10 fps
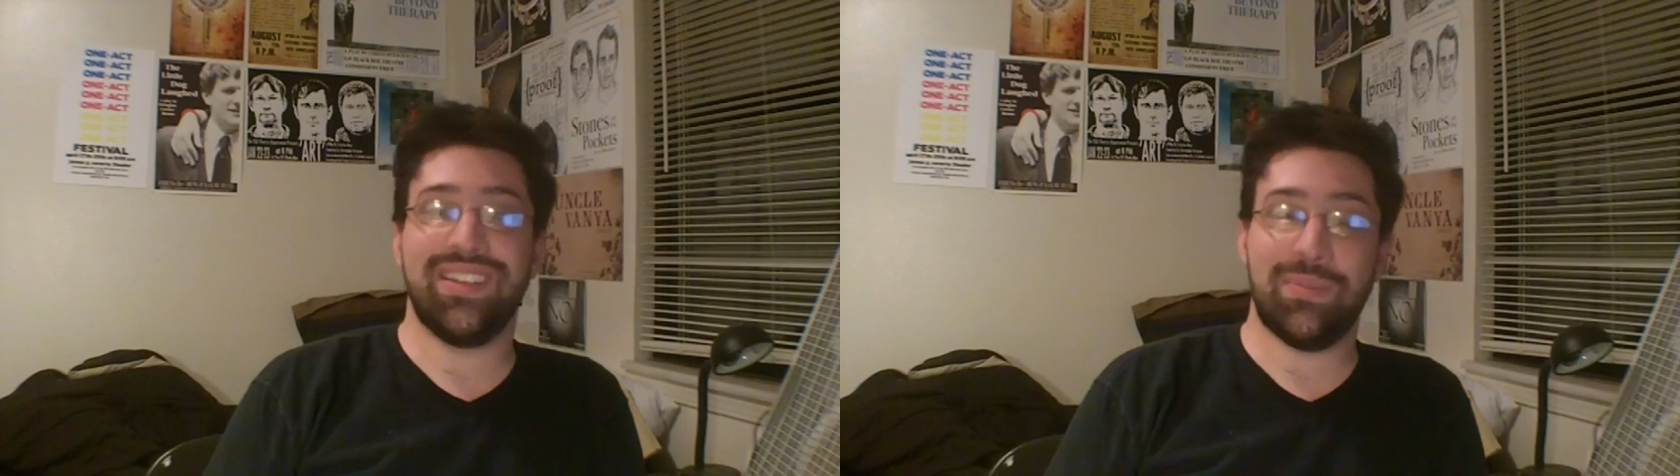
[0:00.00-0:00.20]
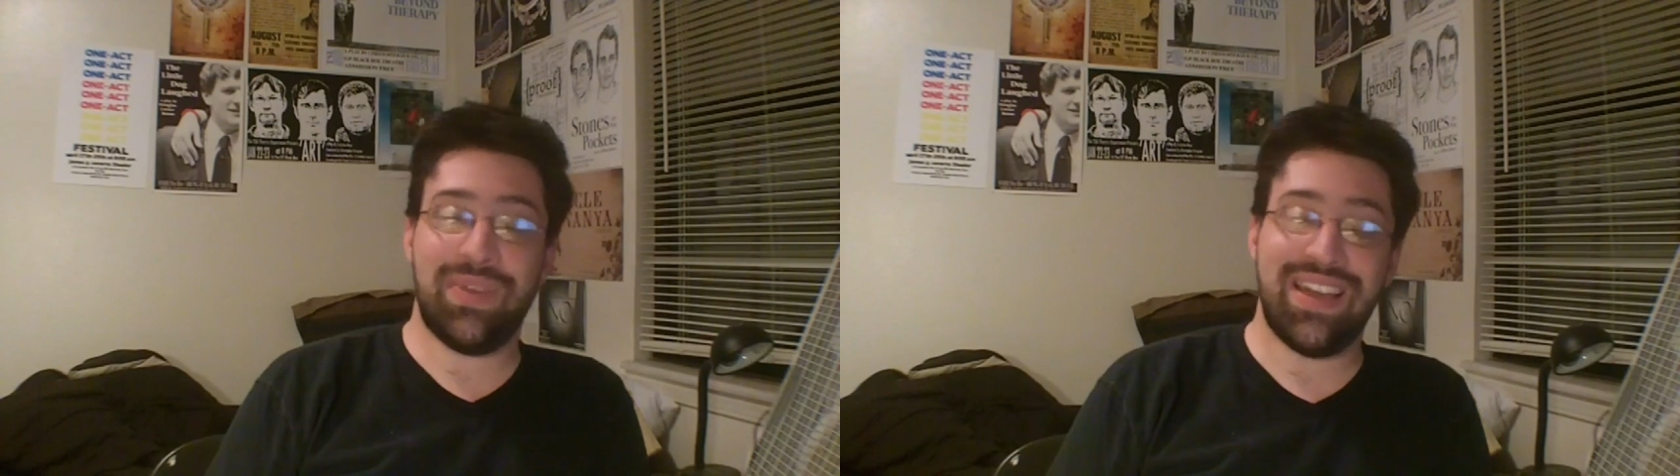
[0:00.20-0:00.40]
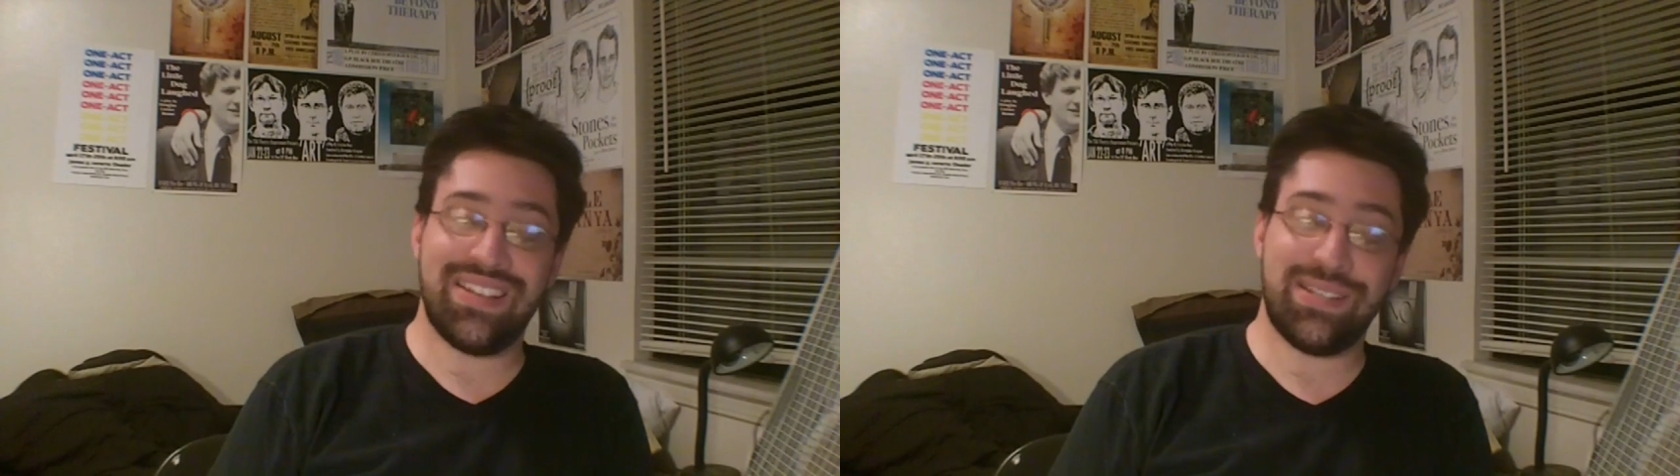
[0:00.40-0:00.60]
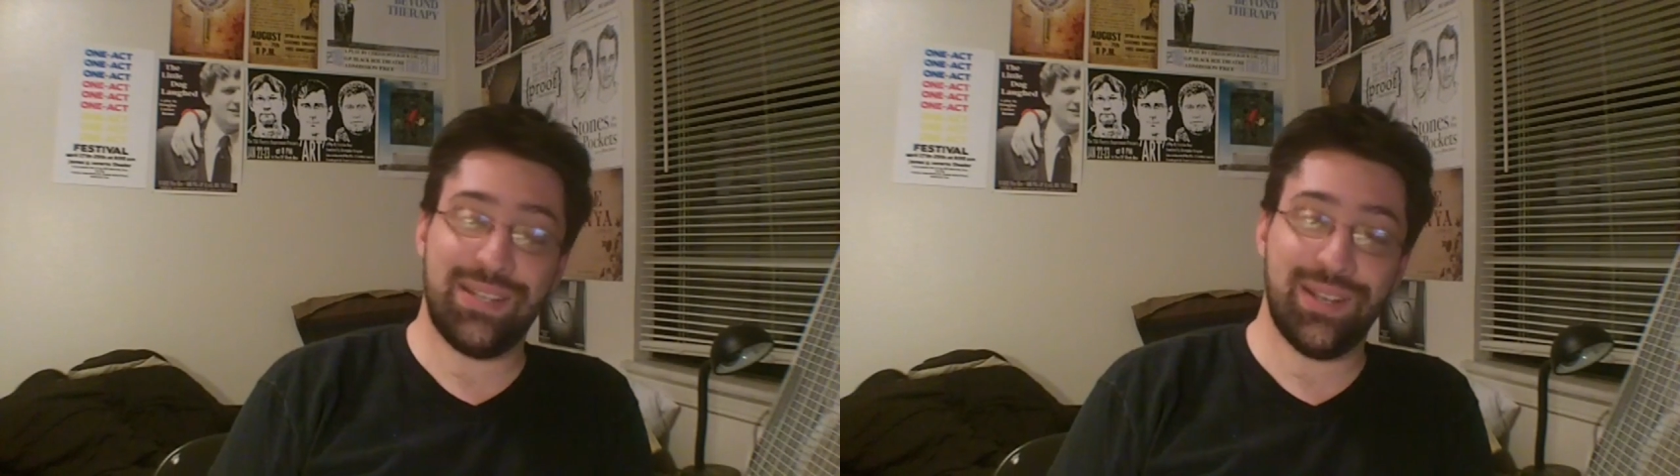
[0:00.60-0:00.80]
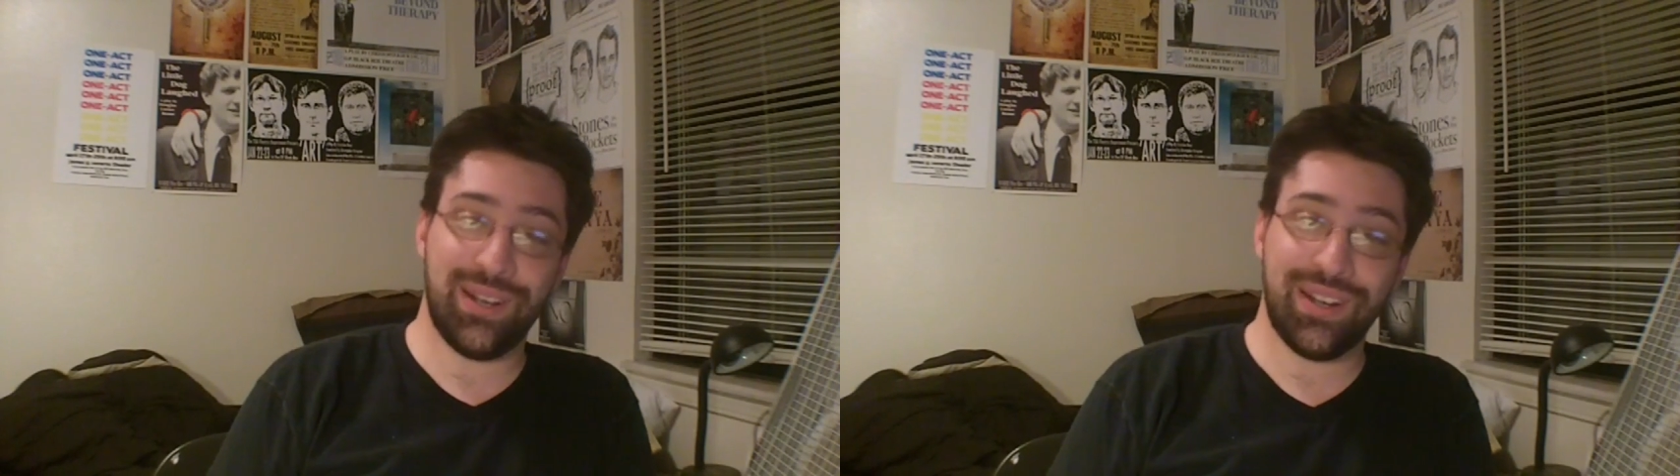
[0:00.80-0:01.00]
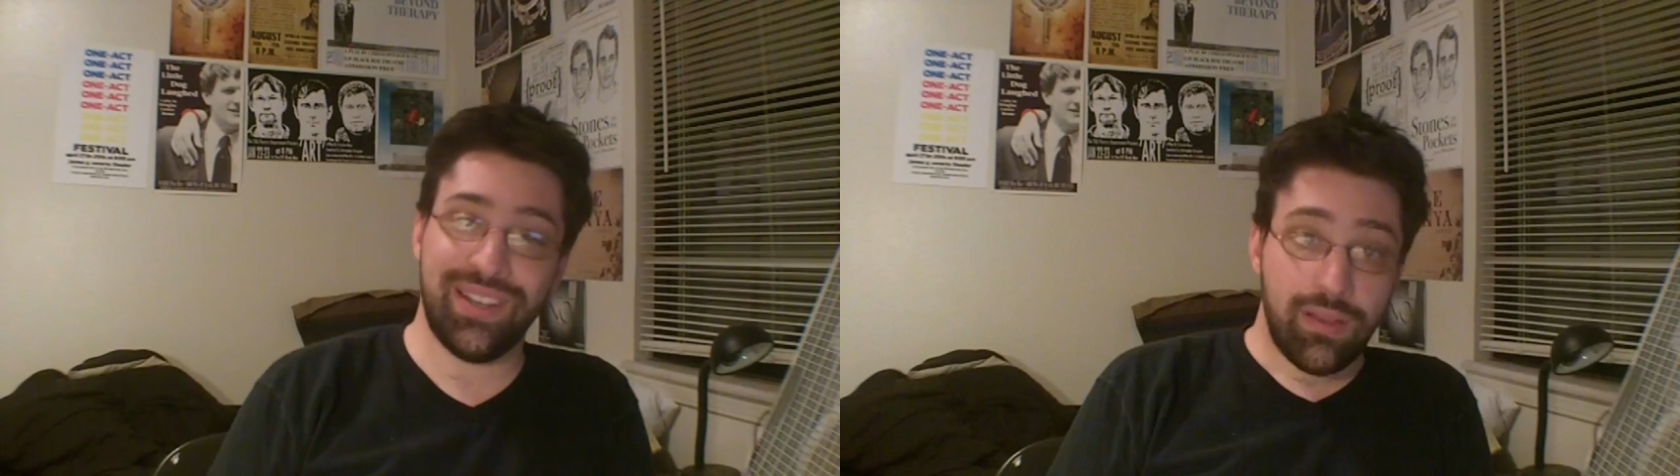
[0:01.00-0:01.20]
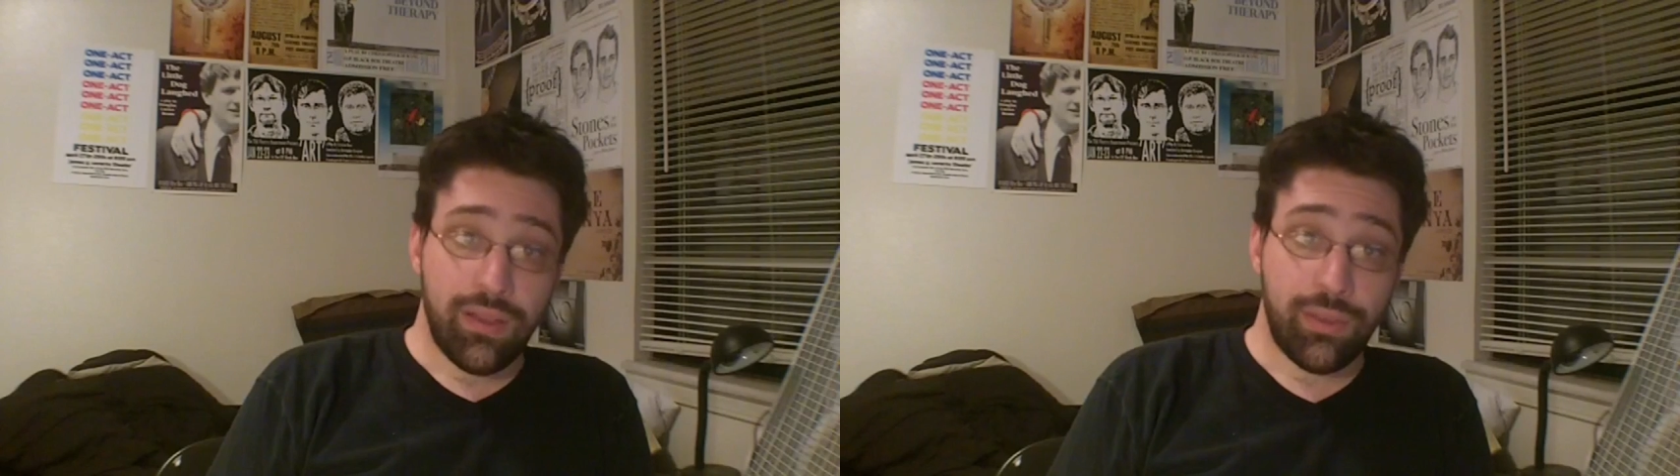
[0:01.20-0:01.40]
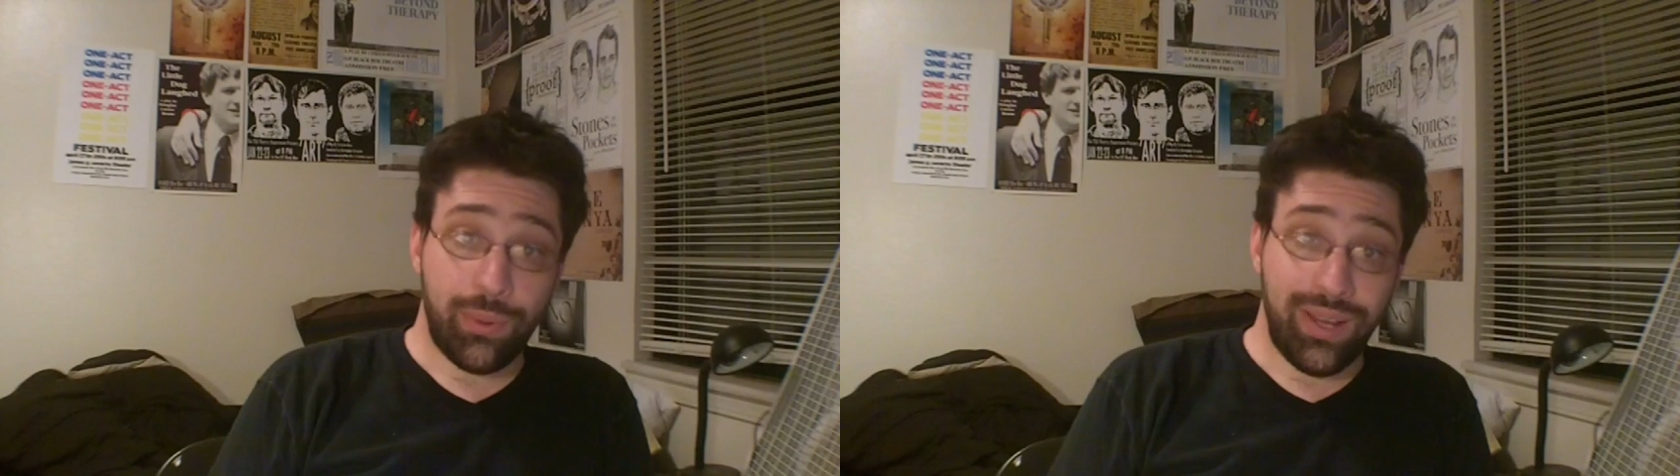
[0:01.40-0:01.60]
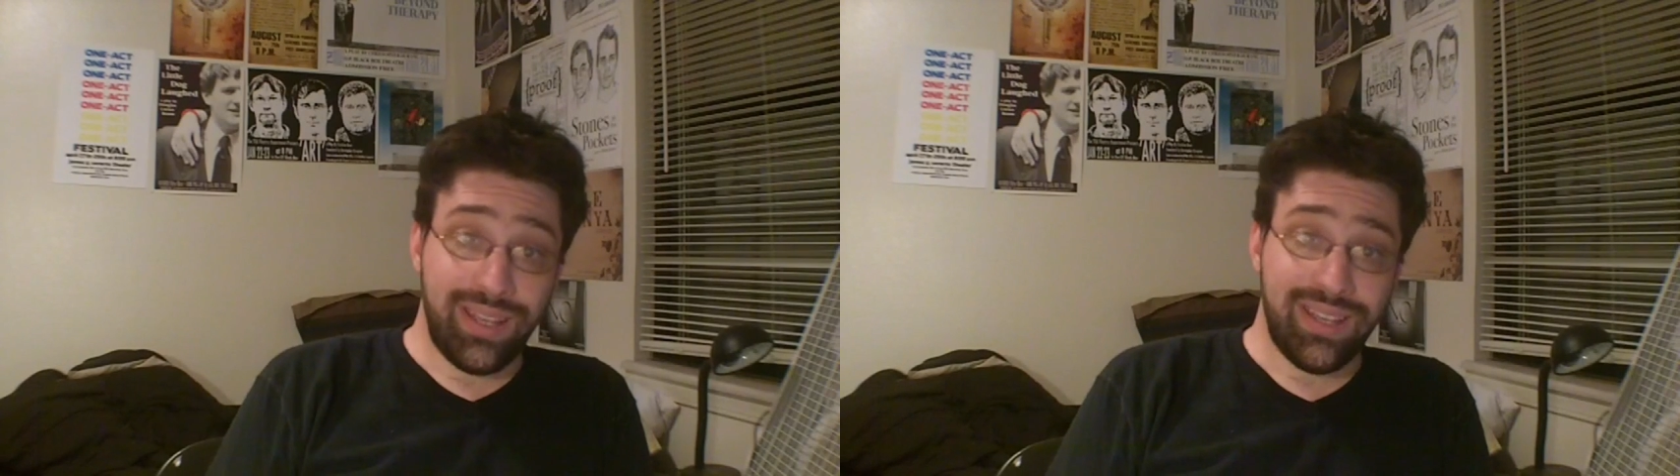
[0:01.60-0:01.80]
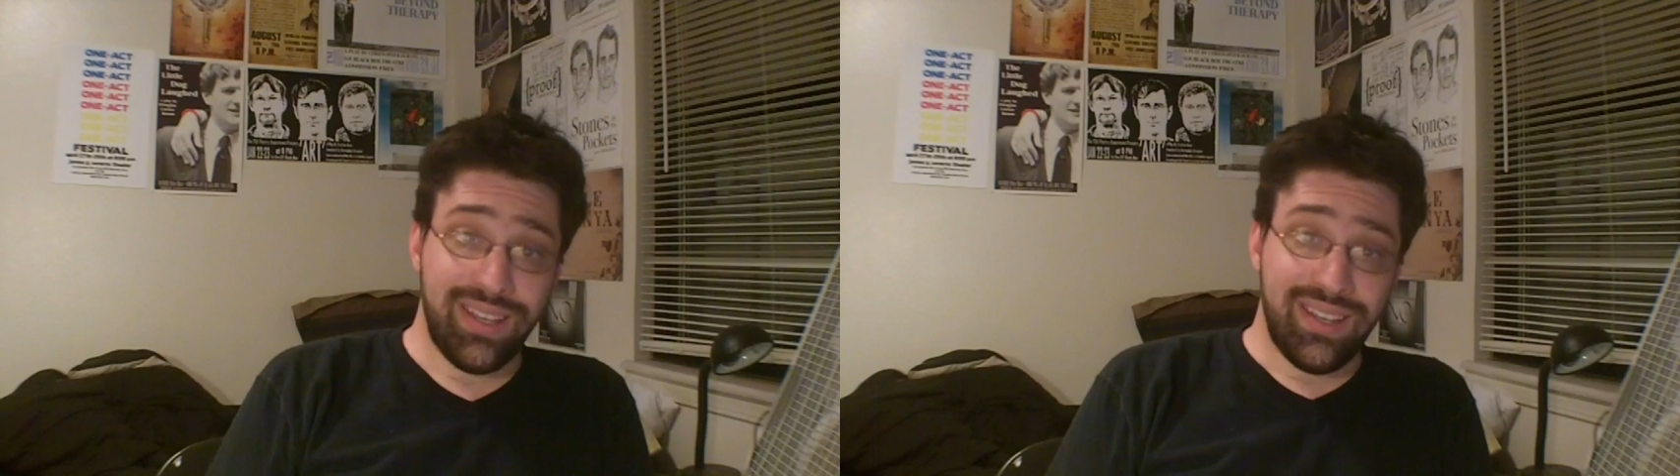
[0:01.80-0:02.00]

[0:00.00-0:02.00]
in the past year. 3.